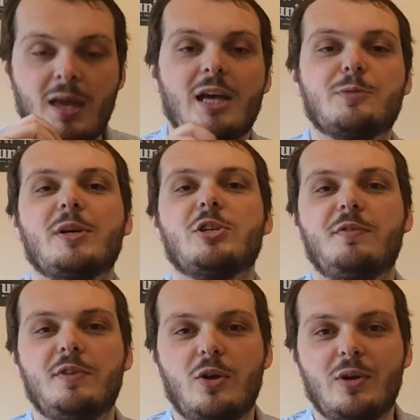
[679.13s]
Especially
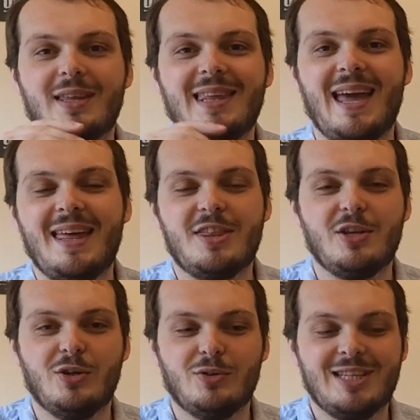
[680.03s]
if you don't like the
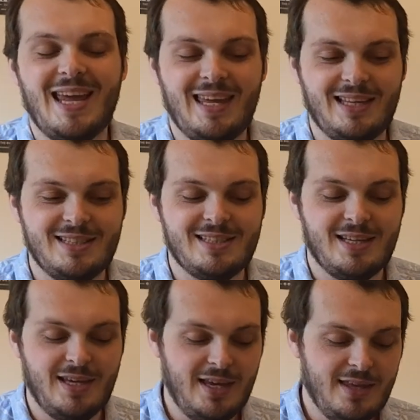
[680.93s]
ethanol taste.
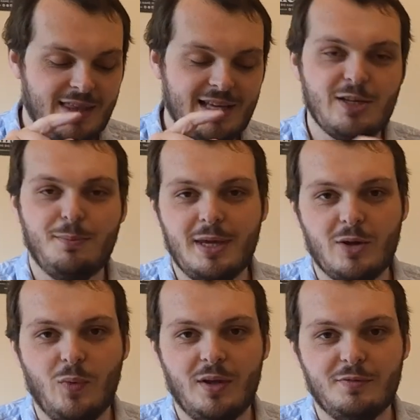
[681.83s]
That's a
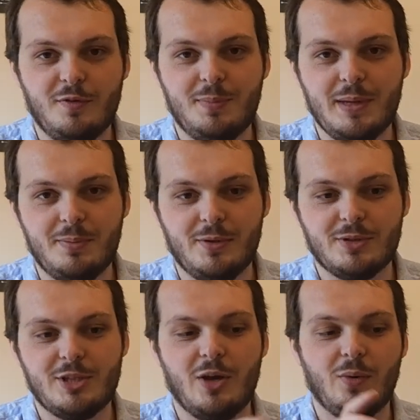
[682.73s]
big one for people.
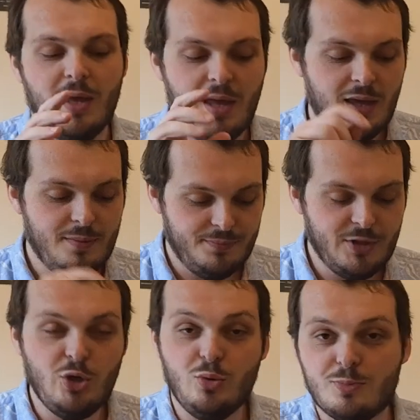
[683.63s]
So
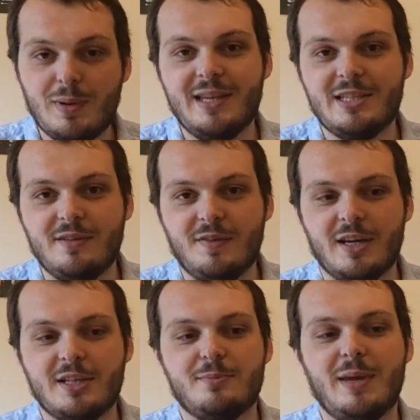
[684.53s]
use plenty of
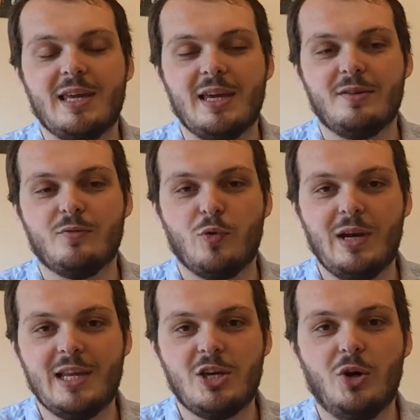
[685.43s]
ice, make it
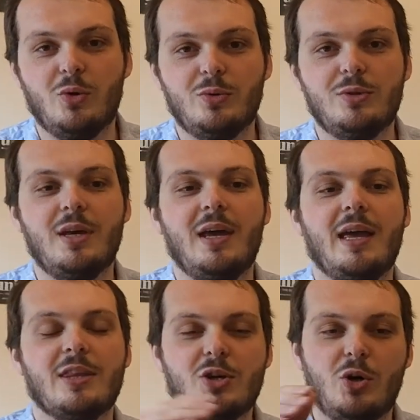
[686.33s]
really cold.
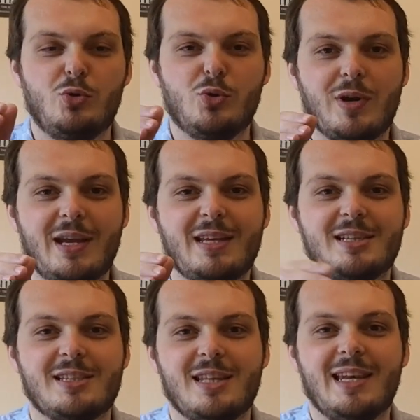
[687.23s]
And the colder it
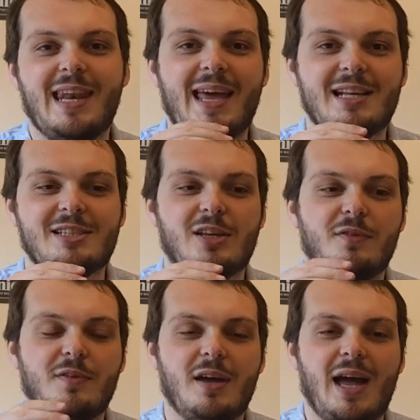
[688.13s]
is, the less
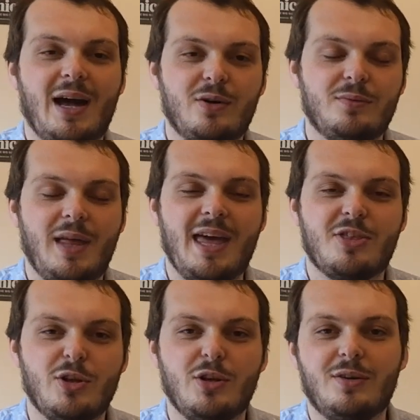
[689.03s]
of a
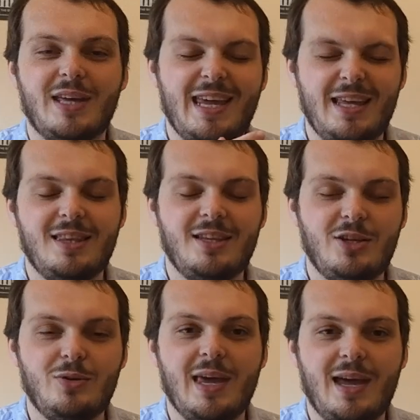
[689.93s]
ethanol hit that
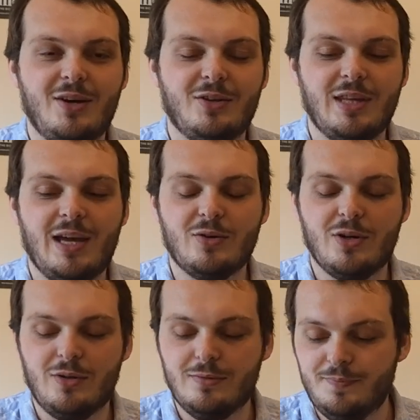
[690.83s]
you get on the
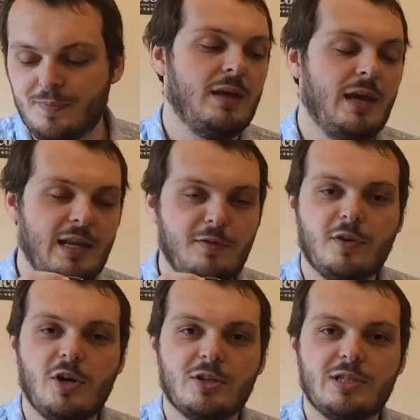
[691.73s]
alcohol. And if a
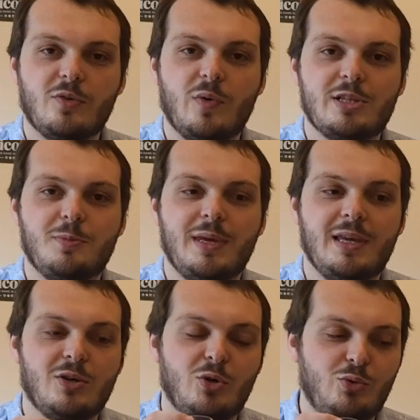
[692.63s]
cocktail
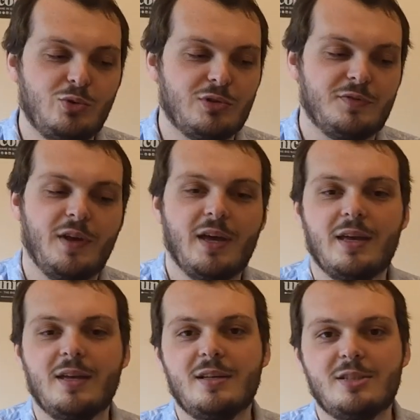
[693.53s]
recipe calls
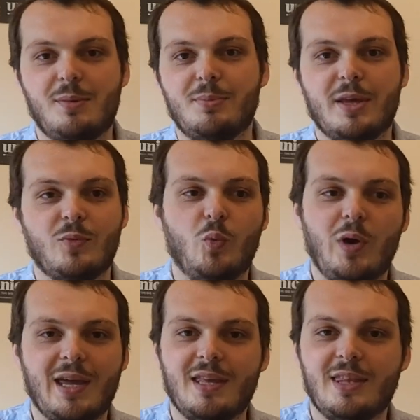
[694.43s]
for something
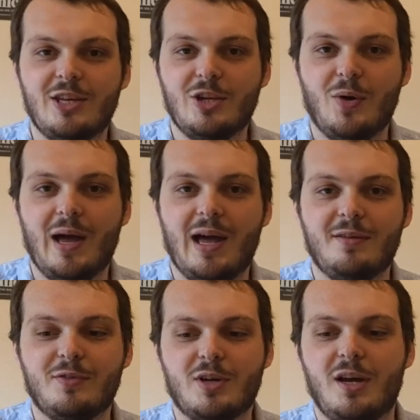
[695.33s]
weird that you don't
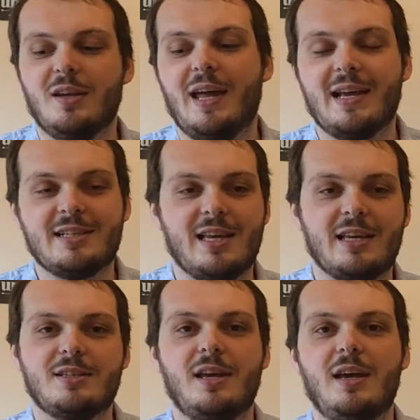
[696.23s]
have or can't
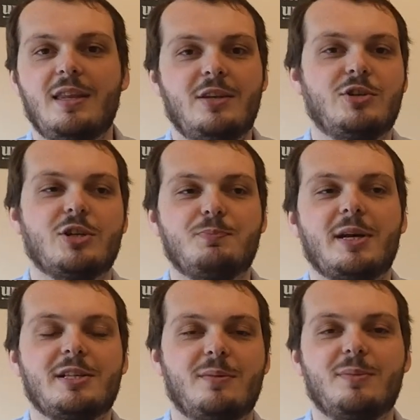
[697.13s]
access, then just
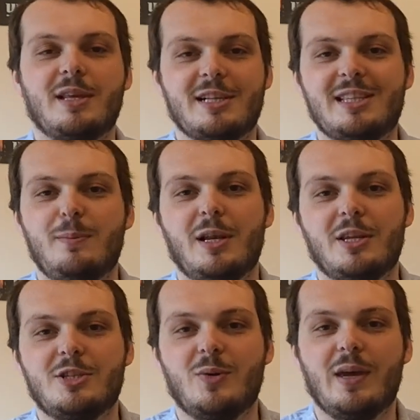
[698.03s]
buy something similar
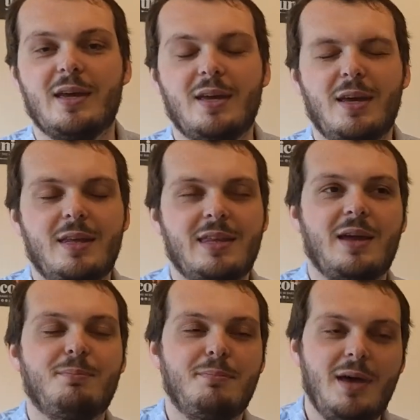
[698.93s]
to it.
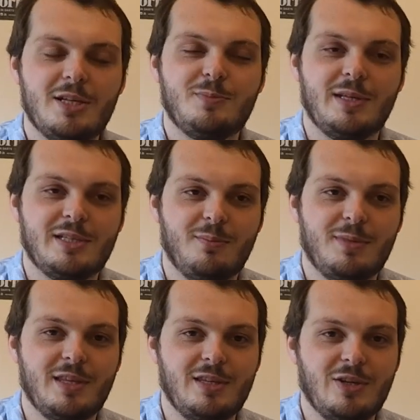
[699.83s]
There must be
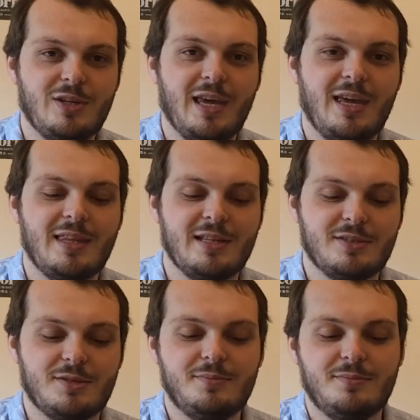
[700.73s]
something that you can get
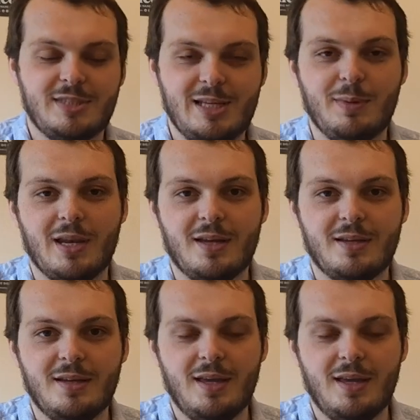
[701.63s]
that's similar.